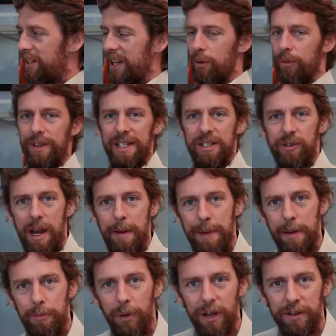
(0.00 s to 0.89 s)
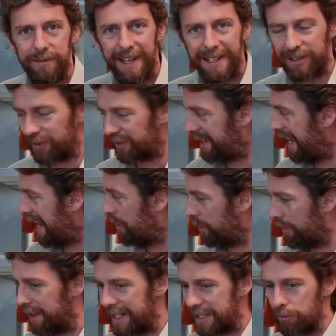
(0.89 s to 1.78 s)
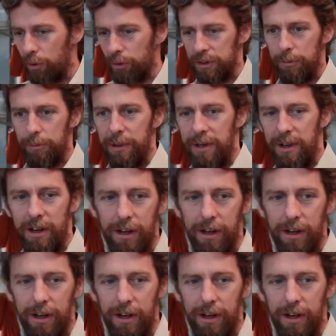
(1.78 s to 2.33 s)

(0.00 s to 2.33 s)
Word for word: see all these great big blood vessels here on this model, but